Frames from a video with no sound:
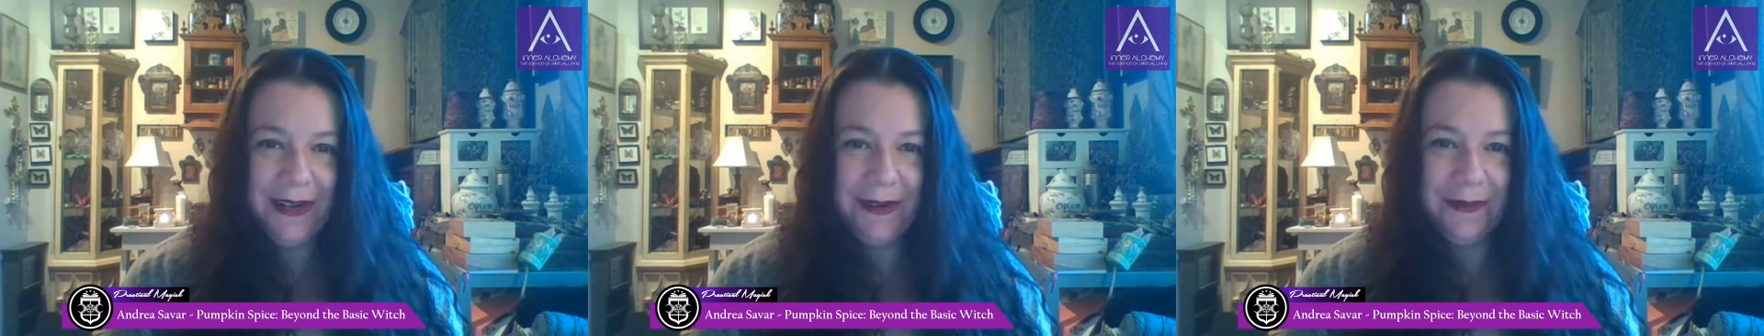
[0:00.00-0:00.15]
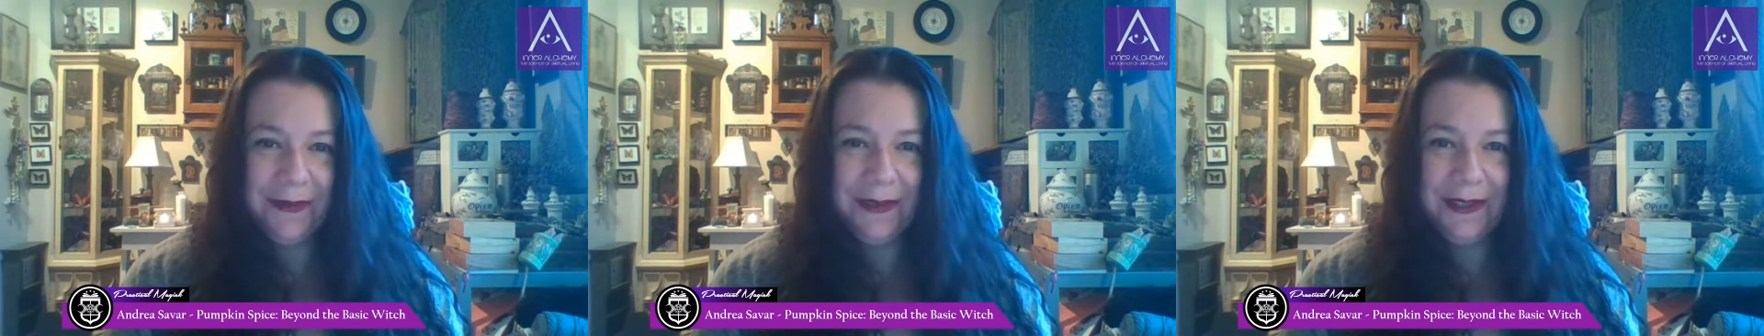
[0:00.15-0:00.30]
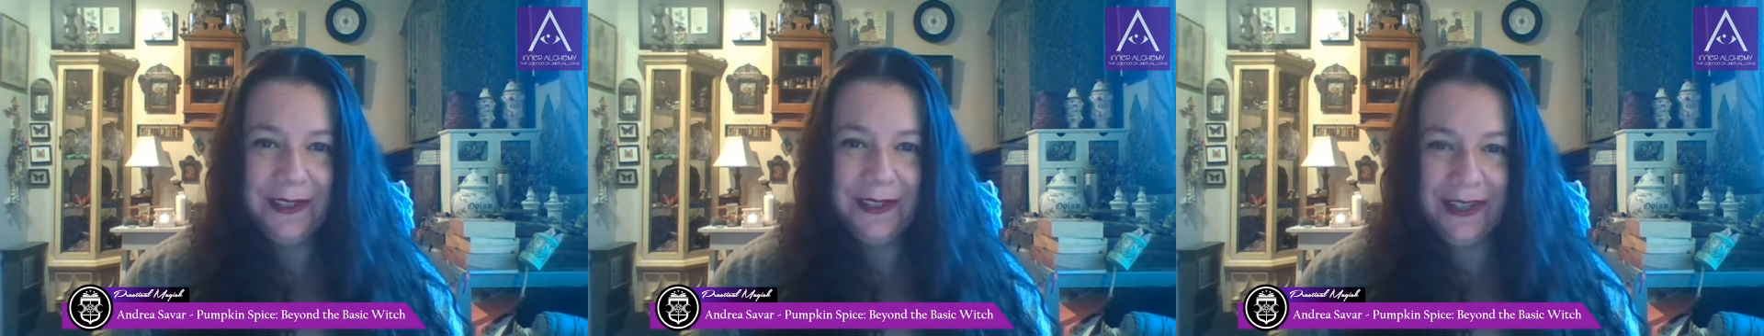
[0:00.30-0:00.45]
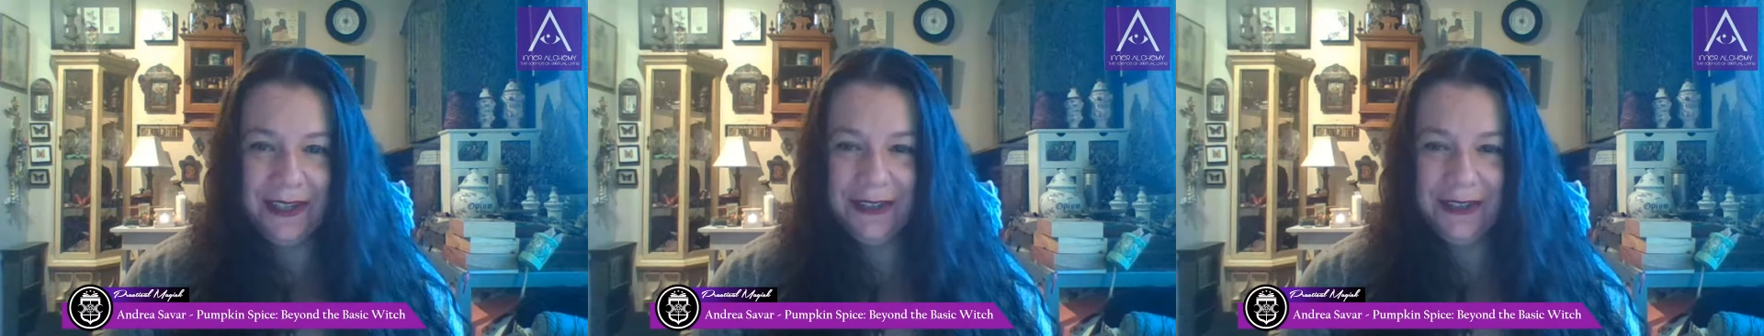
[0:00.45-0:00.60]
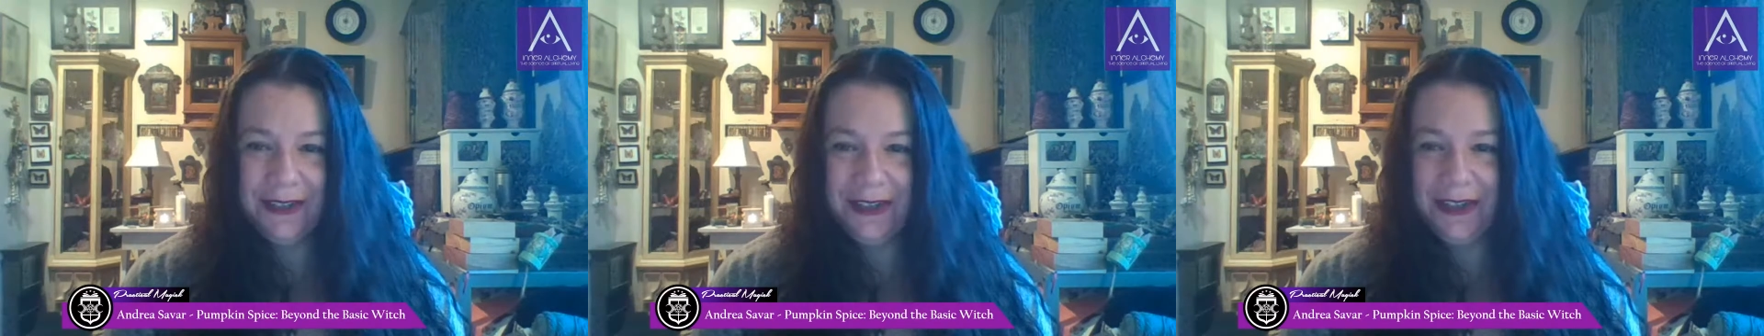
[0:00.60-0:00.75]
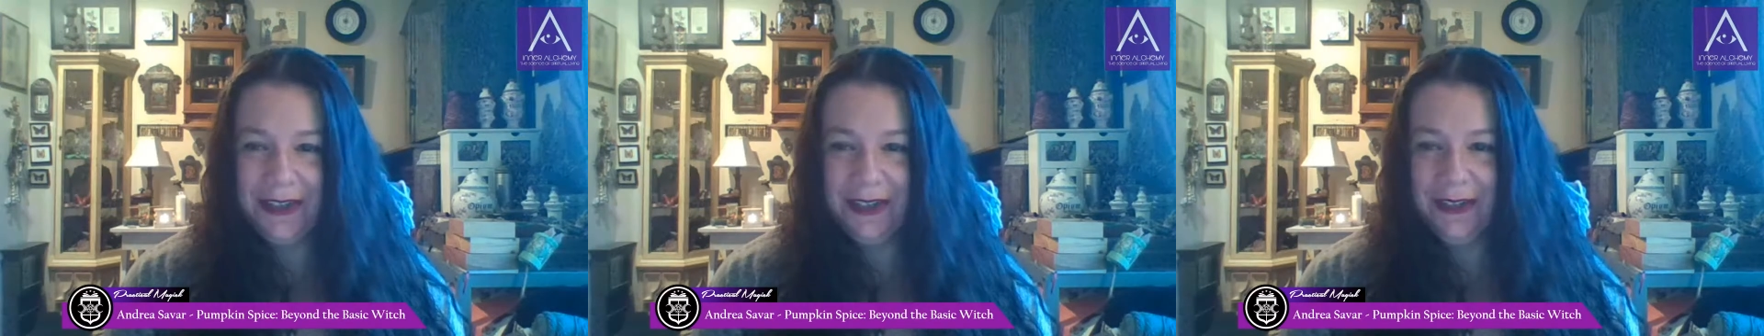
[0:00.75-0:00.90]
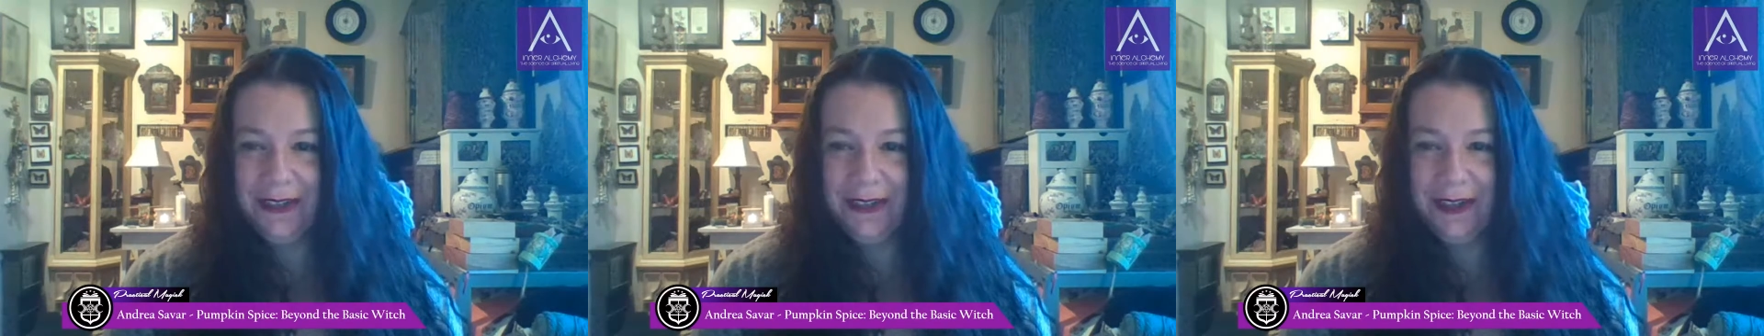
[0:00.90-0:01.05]
with ginger
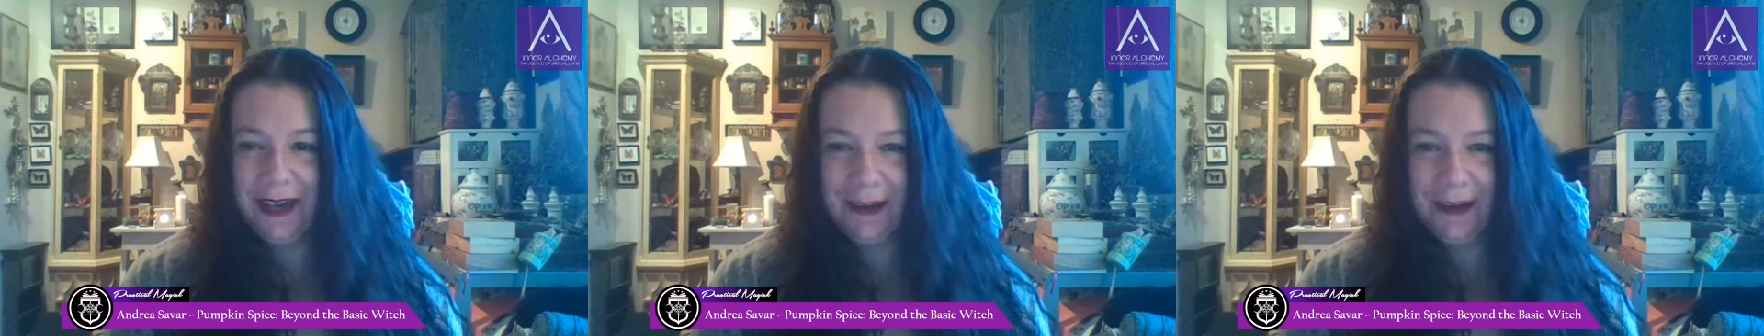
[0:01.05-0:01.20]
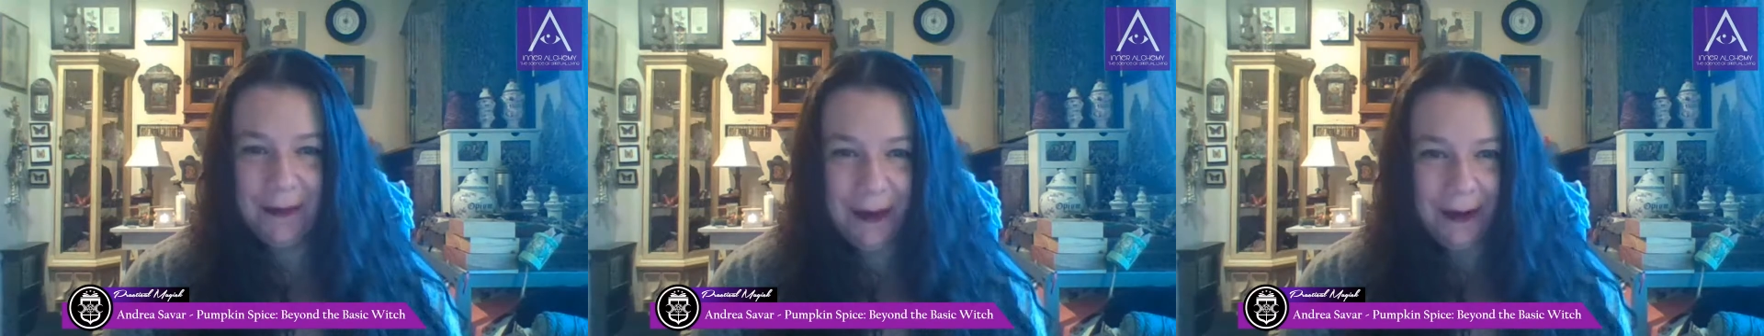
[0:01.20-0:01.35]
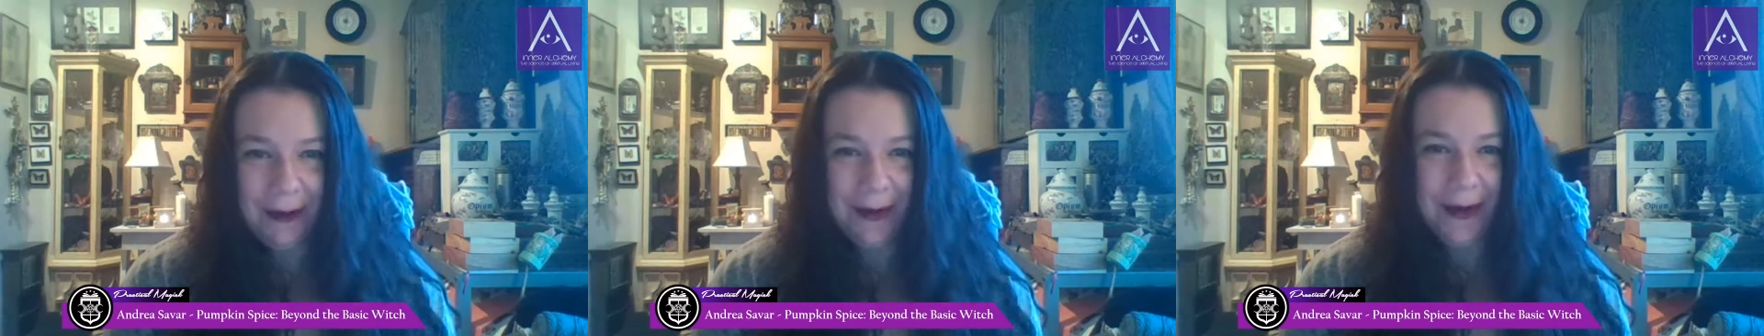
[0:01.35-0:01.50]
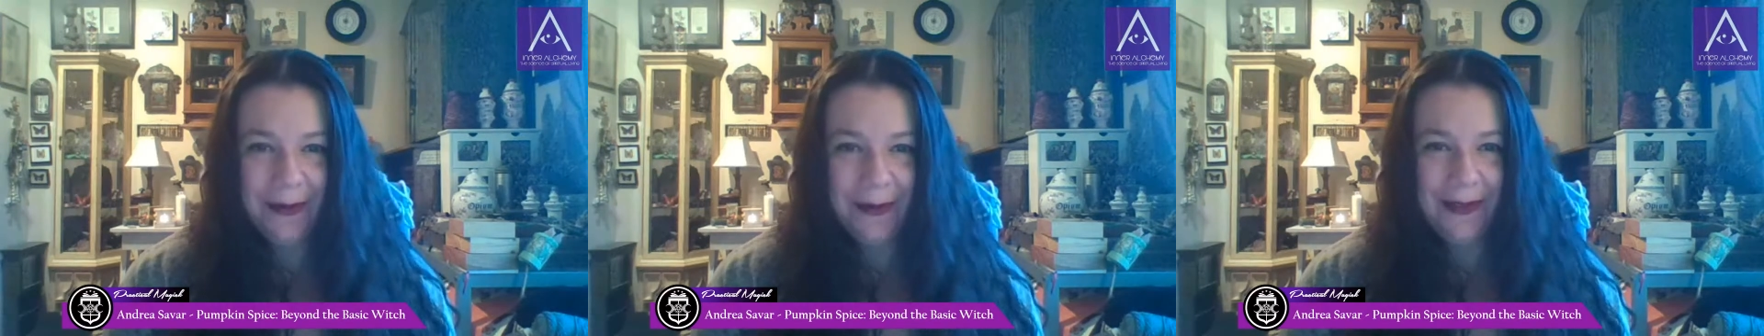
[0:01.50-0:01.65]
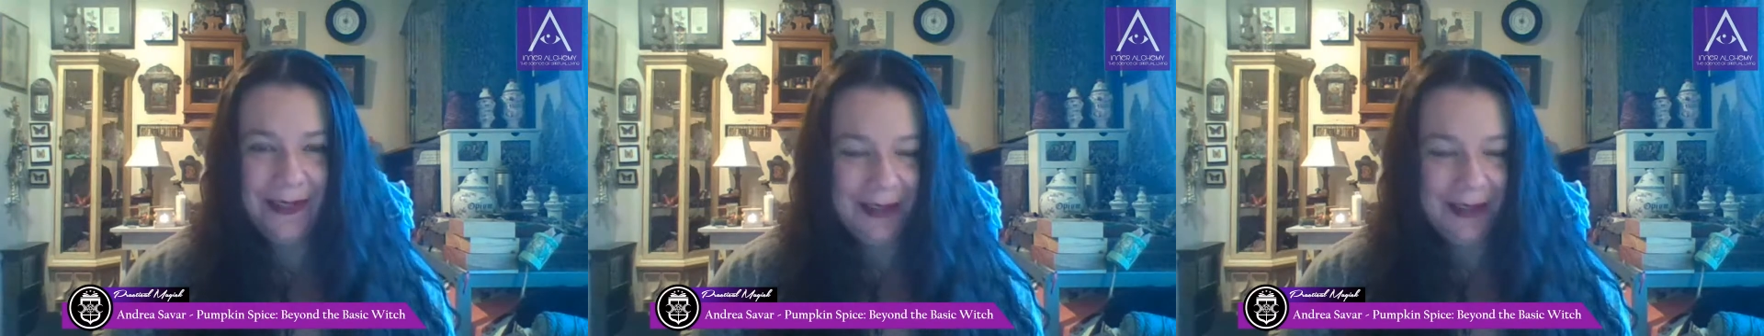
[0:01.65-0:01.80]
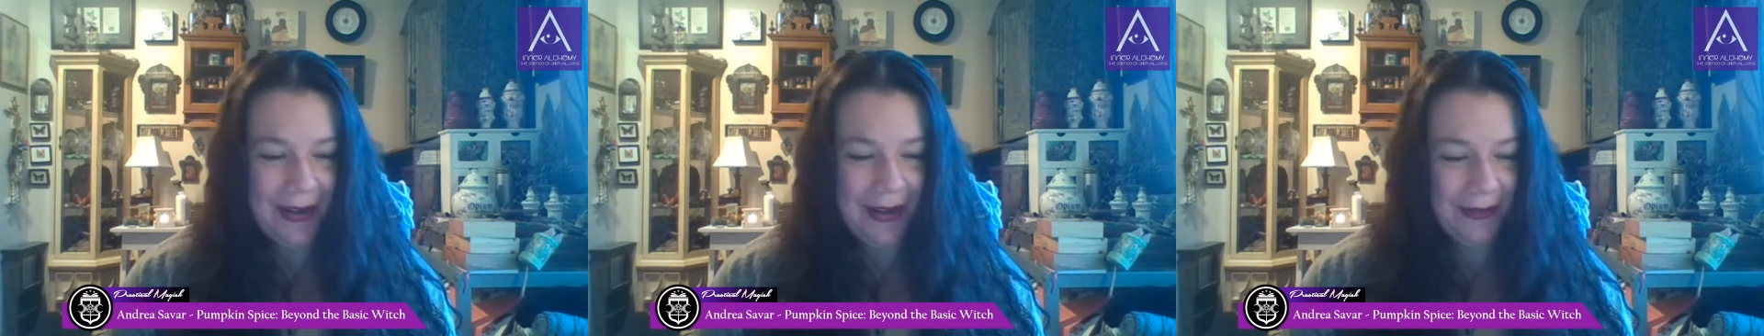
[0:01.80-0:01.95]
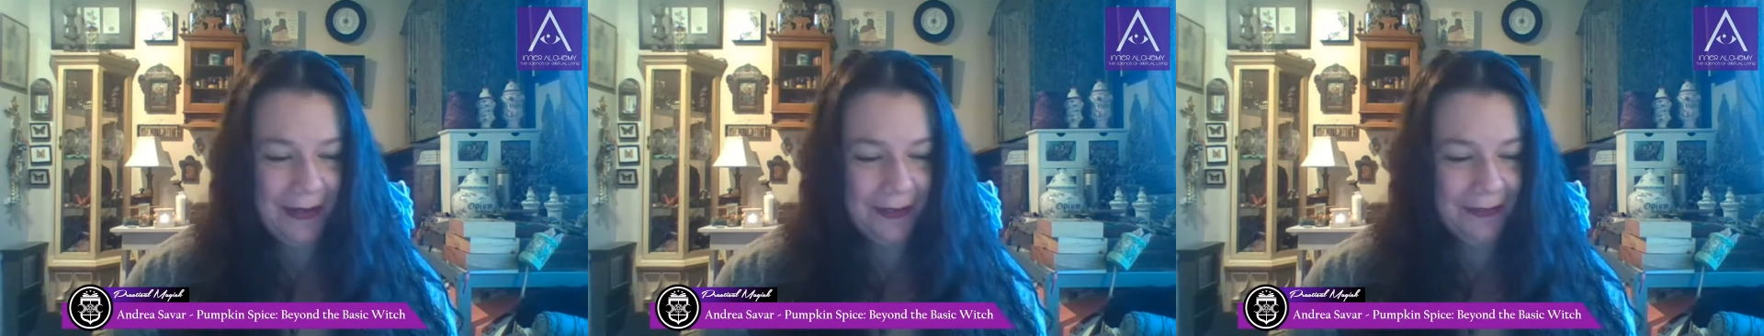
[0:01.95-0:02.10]
too that I won't go
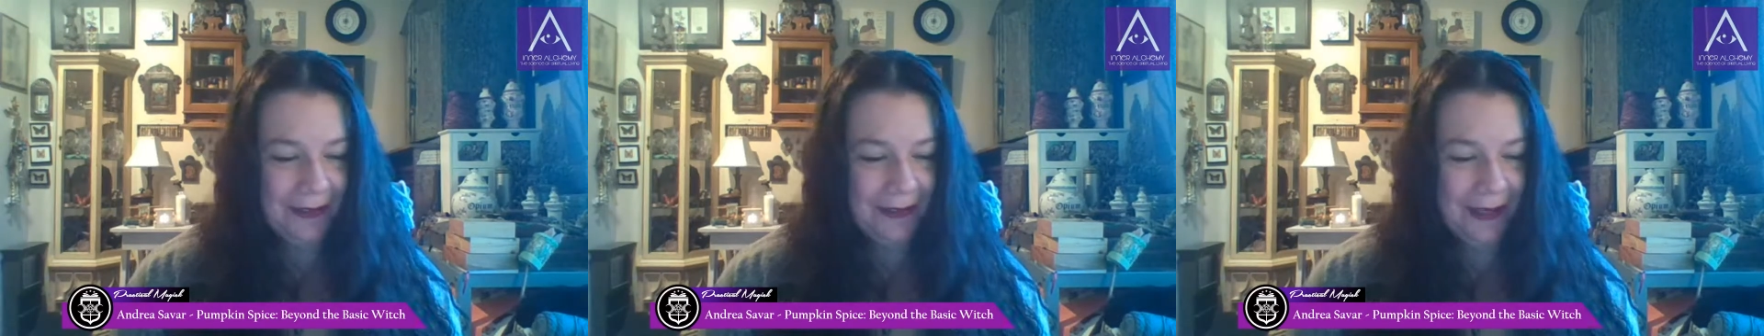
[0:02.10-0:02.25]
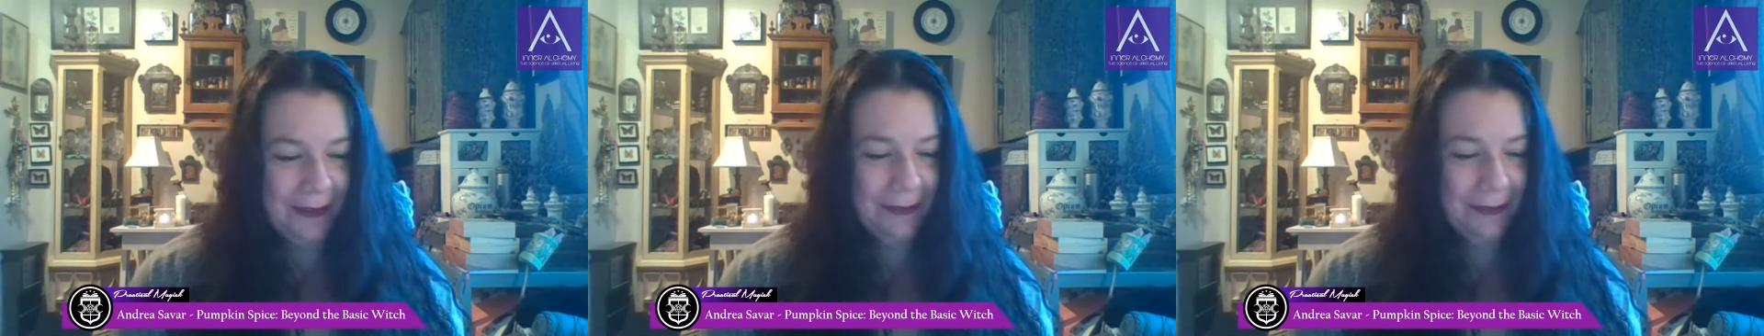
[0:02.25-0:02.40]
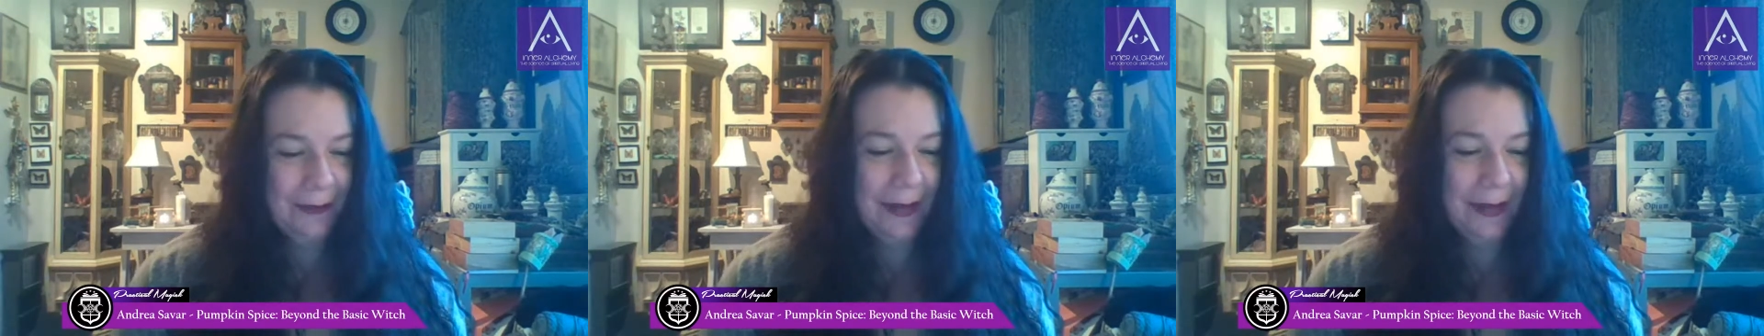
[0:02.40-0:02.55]
into all of it,